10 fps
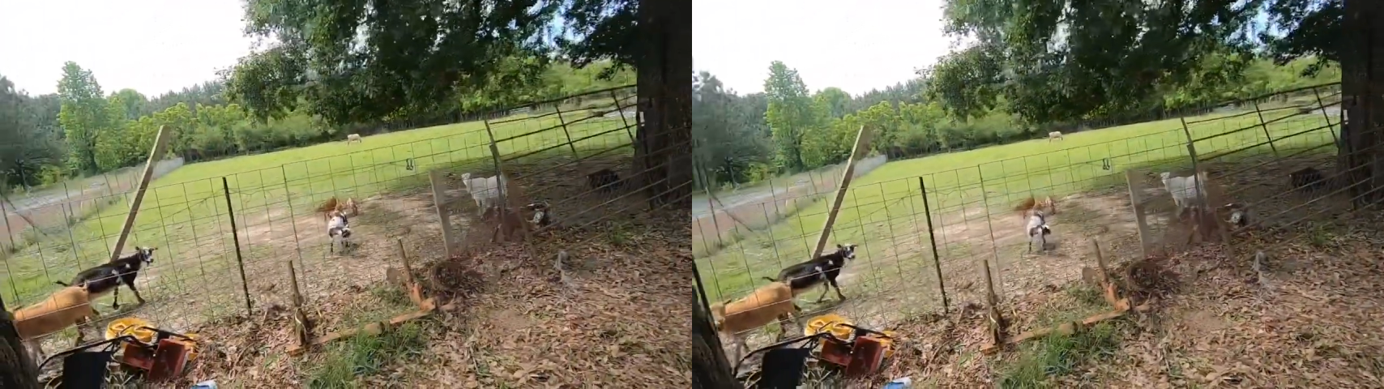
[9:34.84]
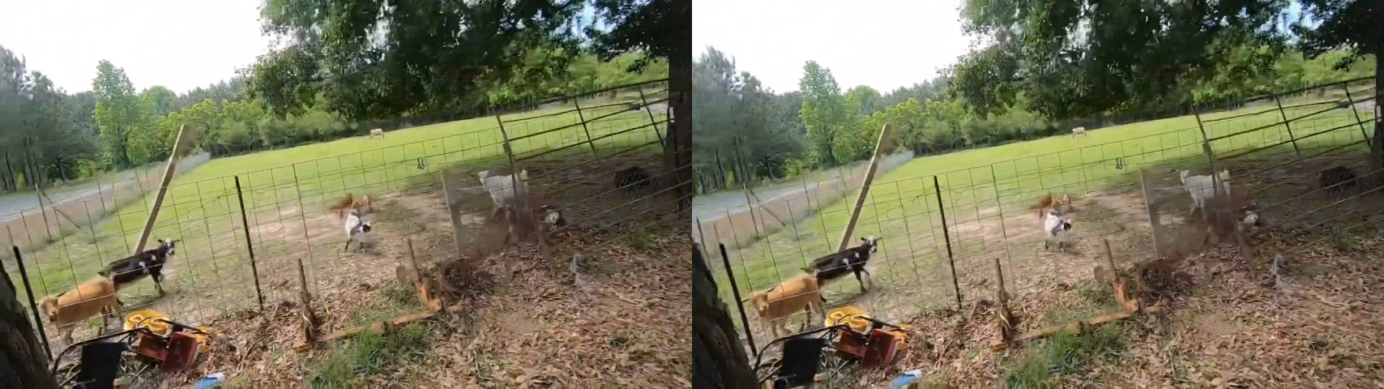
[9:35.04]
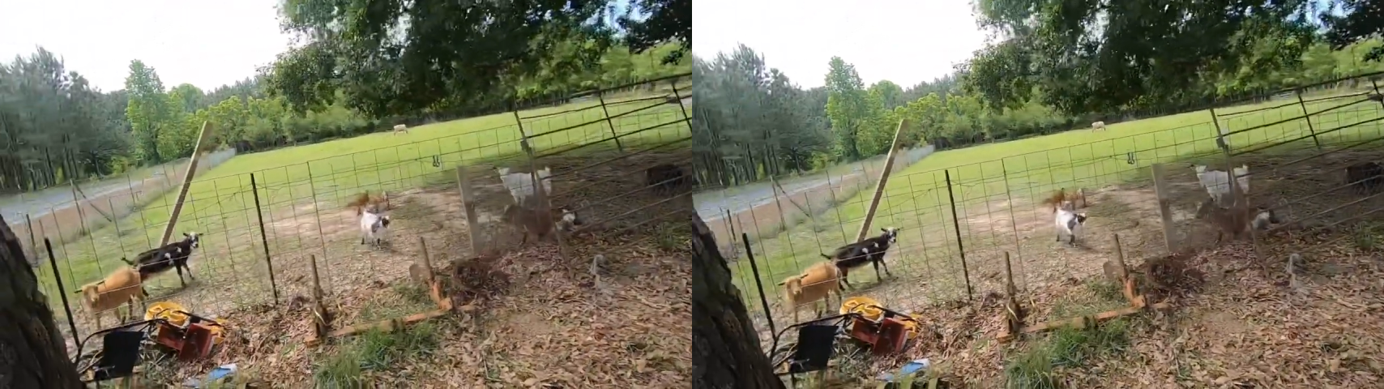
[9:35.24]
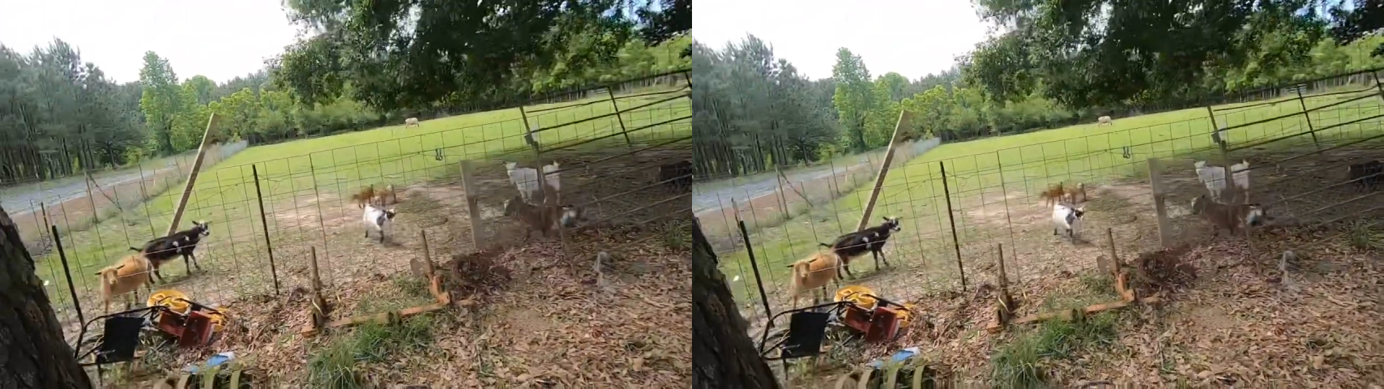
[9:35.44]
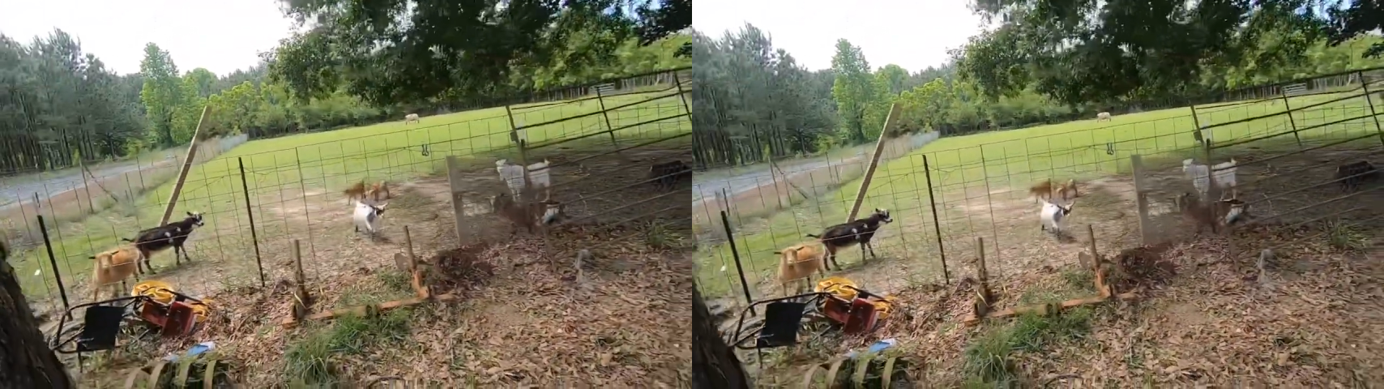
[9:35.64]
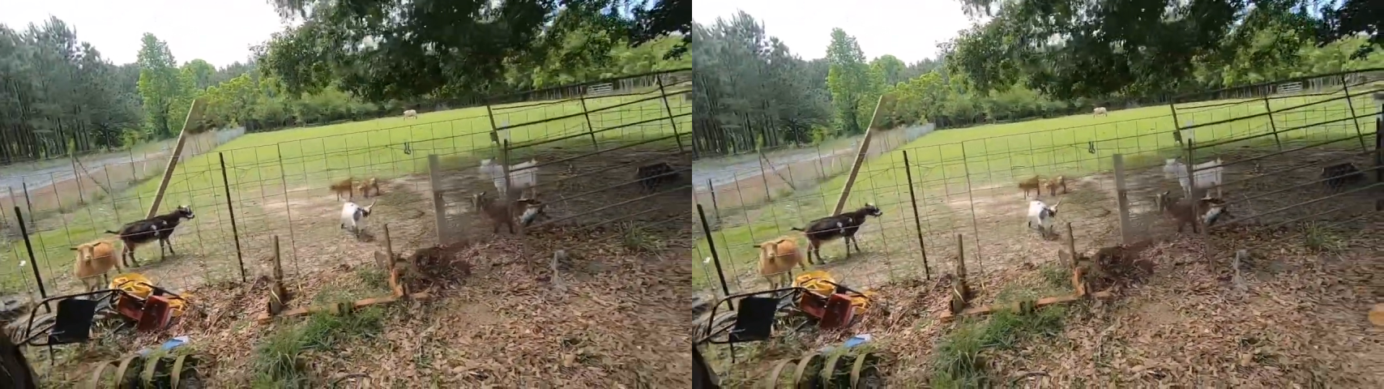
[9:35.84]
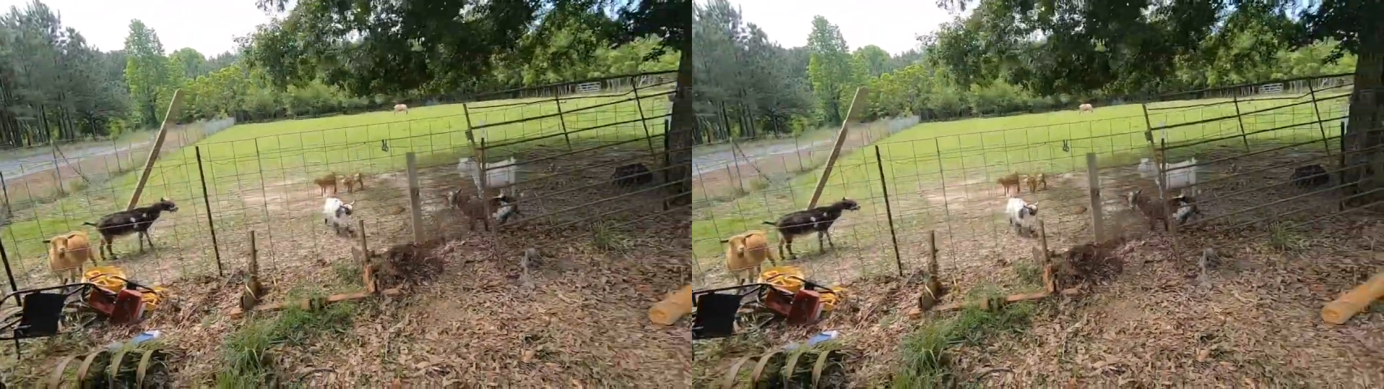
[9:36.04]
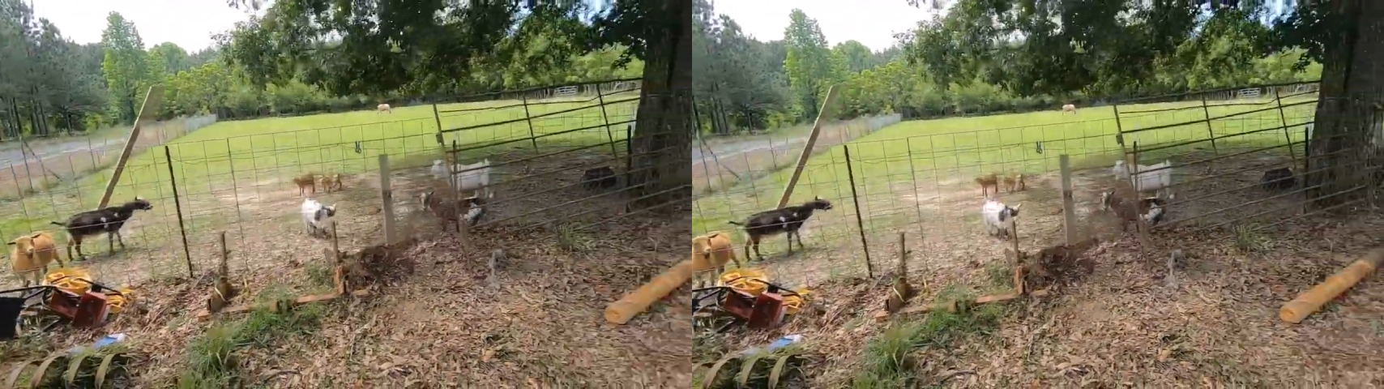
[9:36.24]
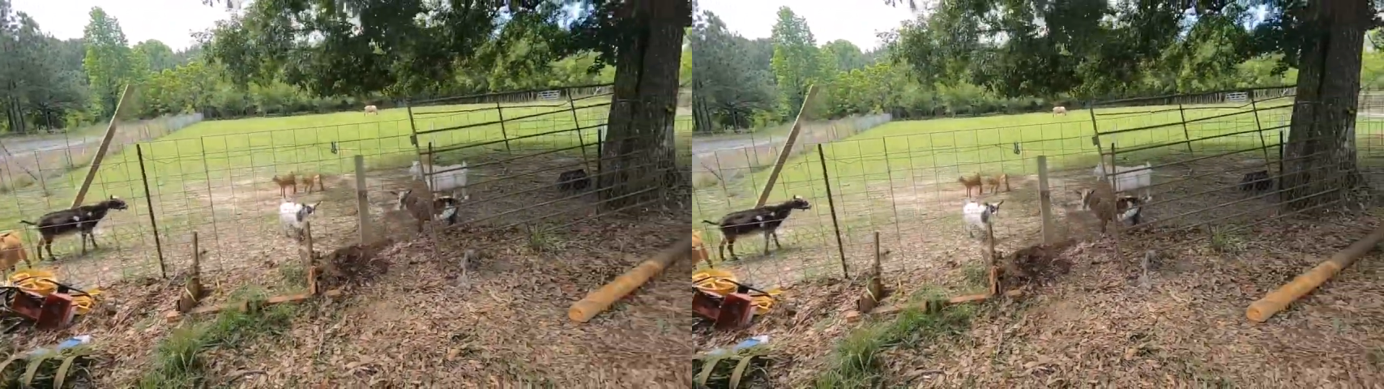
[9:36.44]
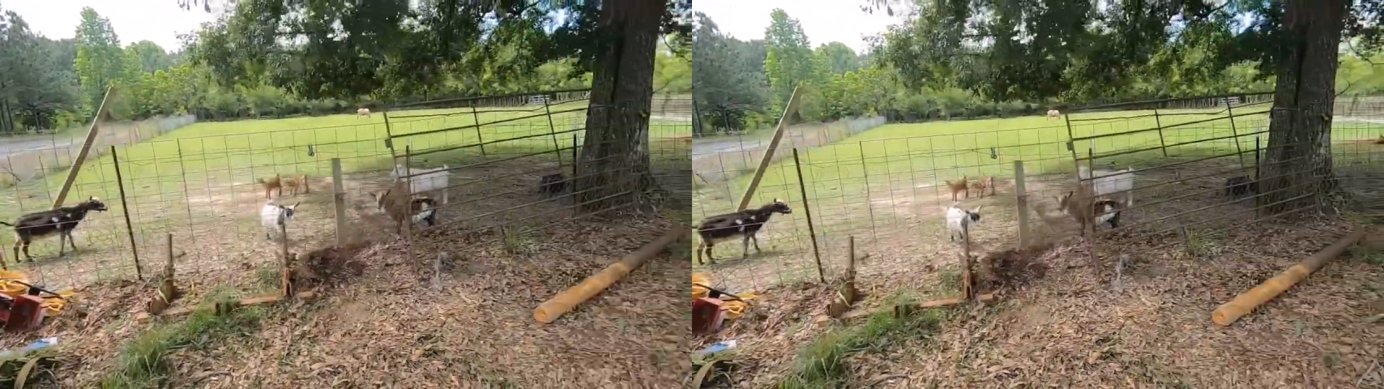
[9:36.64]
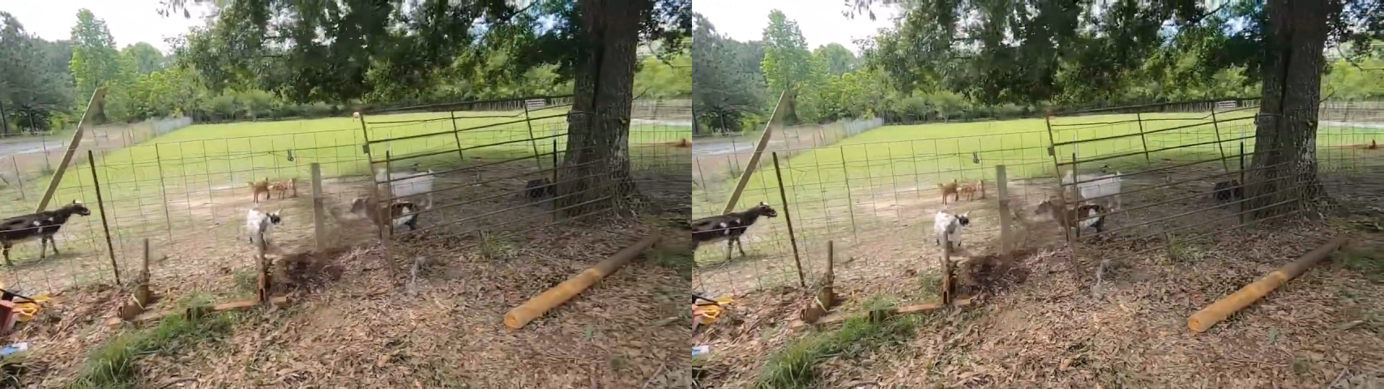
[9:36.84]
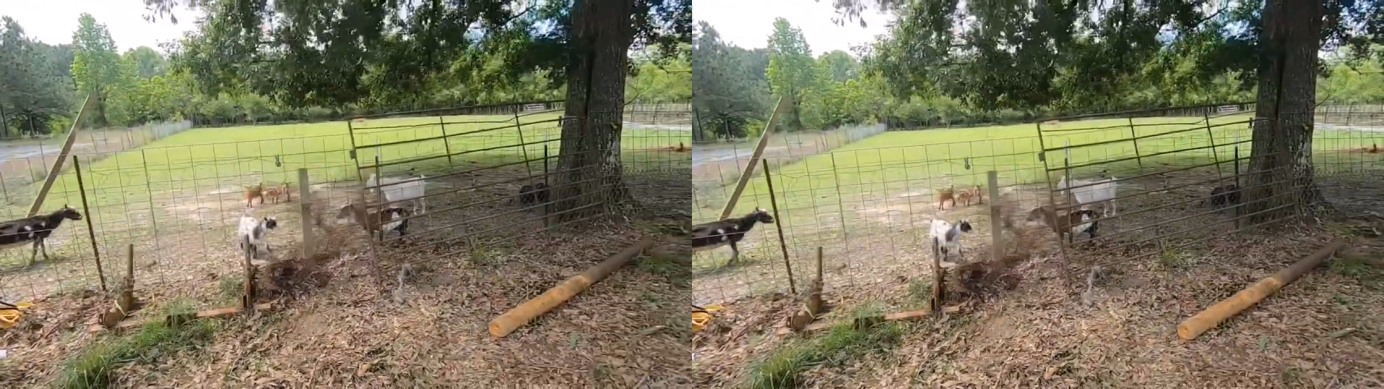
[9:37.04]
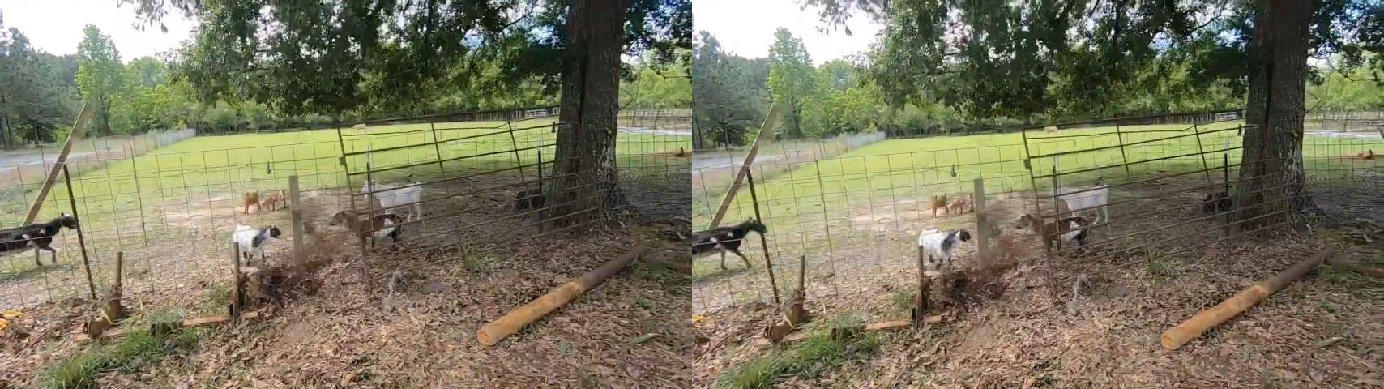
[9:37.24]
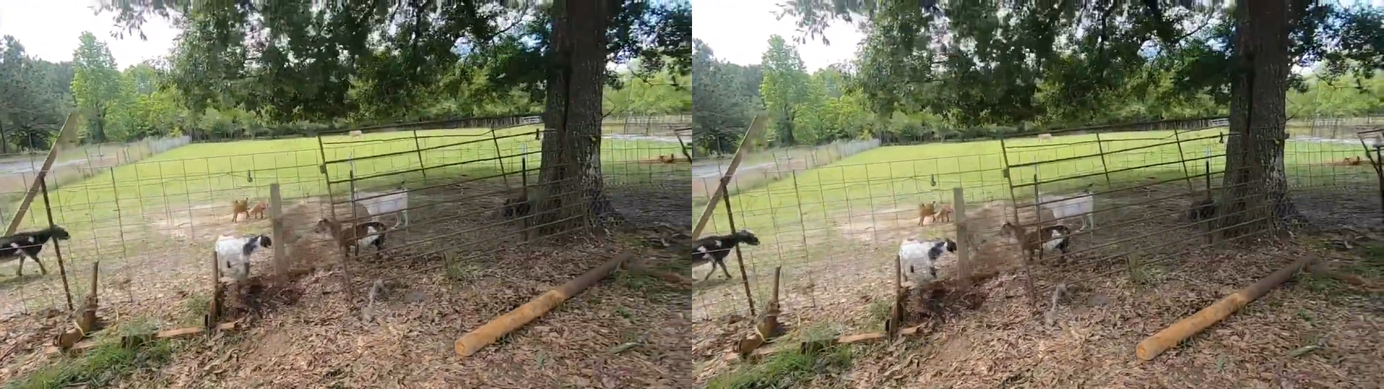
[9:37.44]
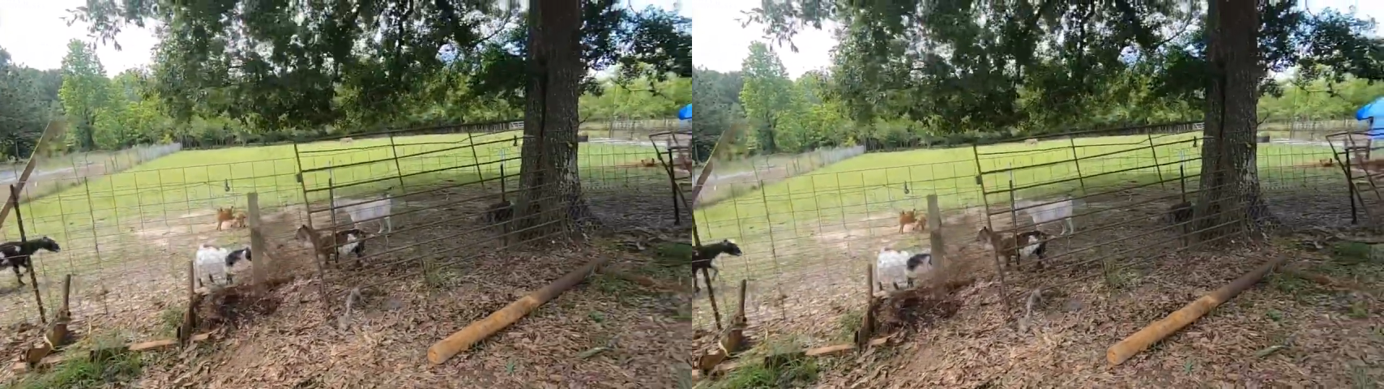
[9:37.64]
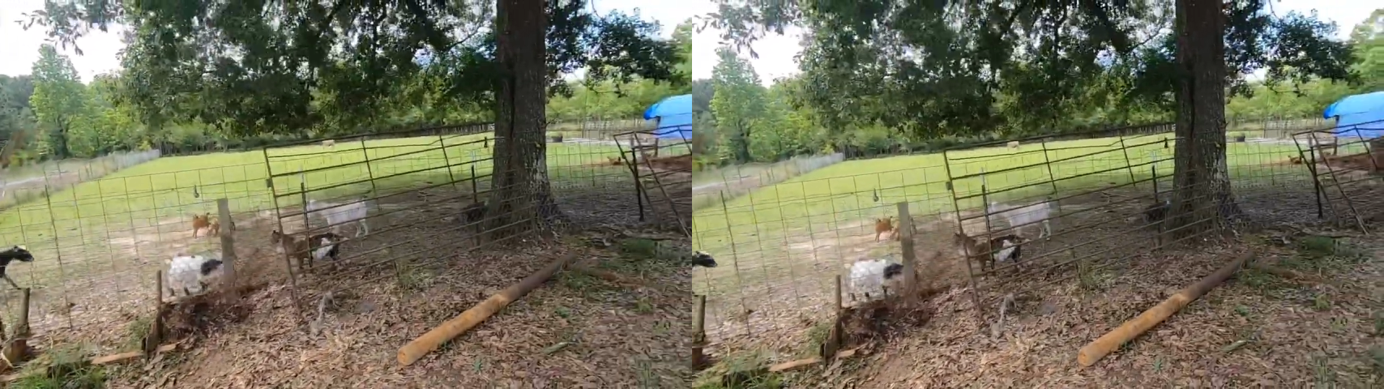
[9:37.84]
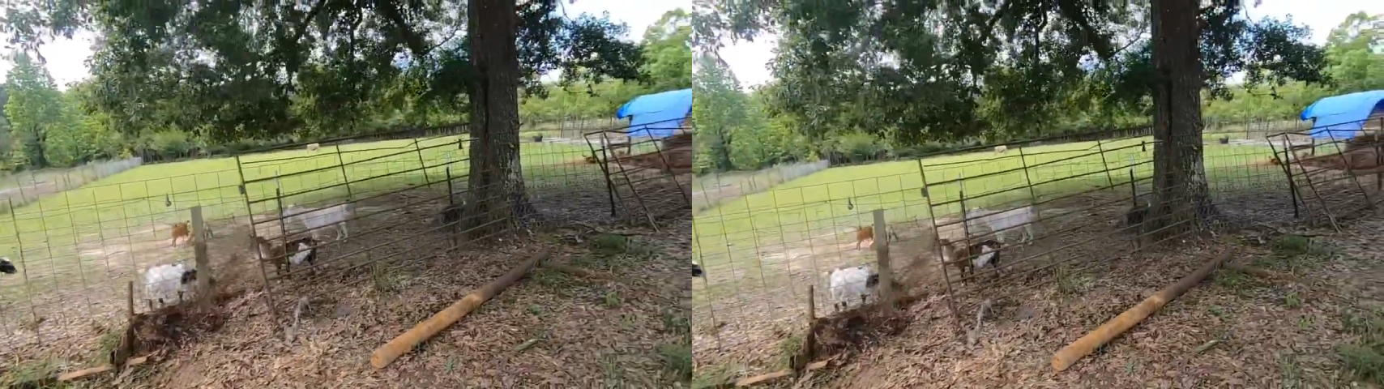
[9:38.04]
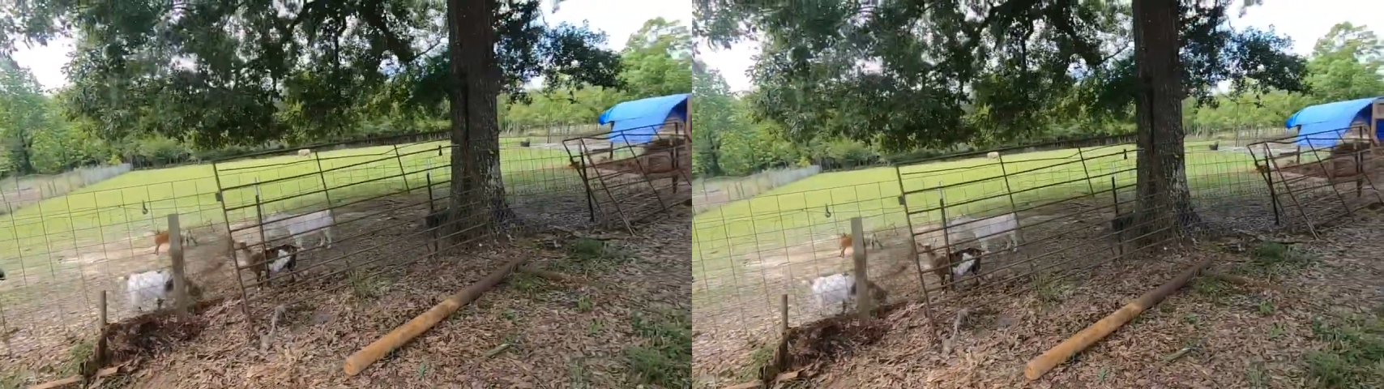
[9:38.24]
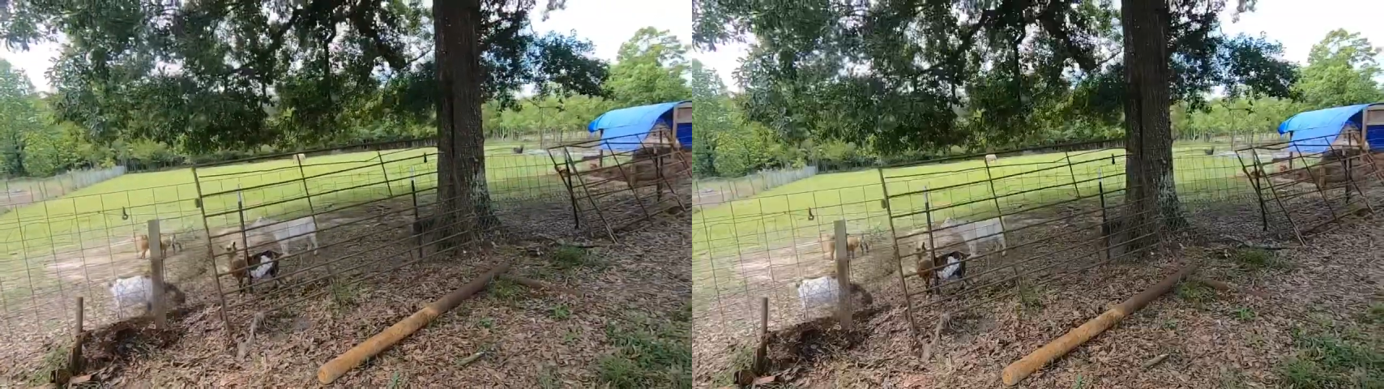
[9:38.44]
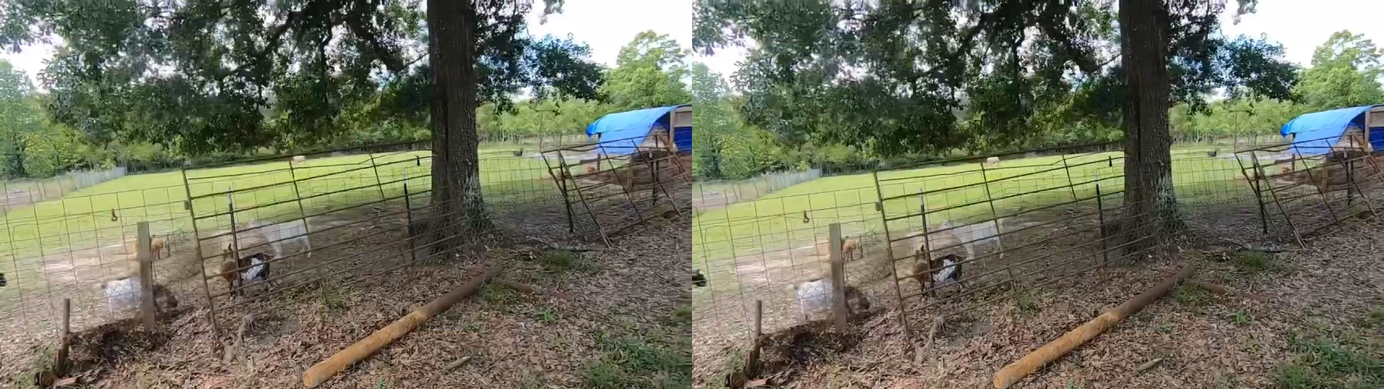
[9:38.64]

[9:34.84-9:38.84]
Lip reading: Nobody's mouth can be seen.